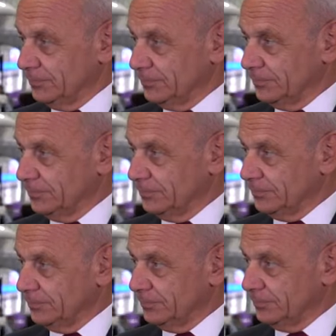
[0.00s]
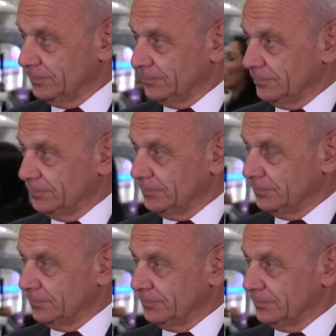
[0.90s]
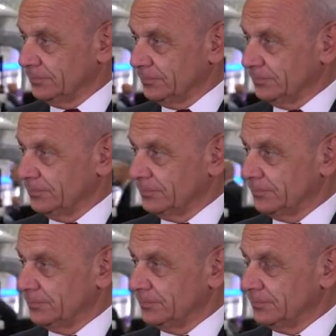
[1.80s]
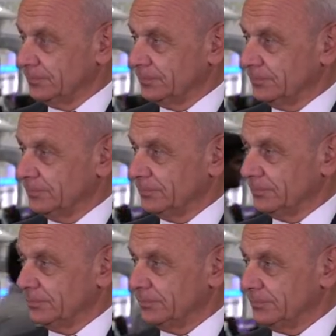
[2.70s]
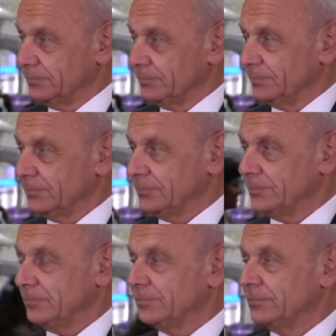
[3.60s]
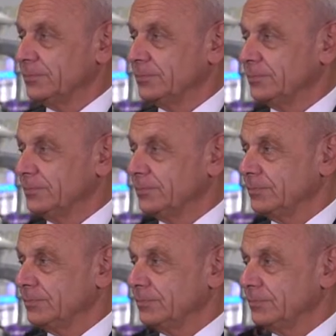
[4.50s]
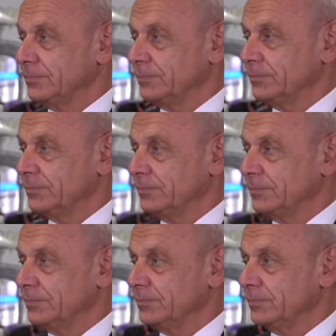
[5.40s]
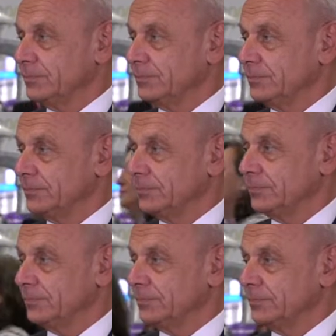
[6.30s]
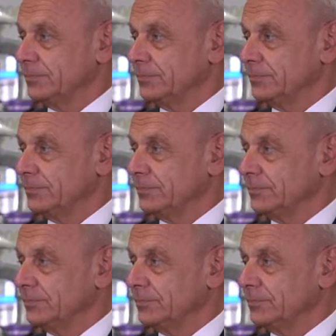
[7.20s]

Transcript: (not speaking)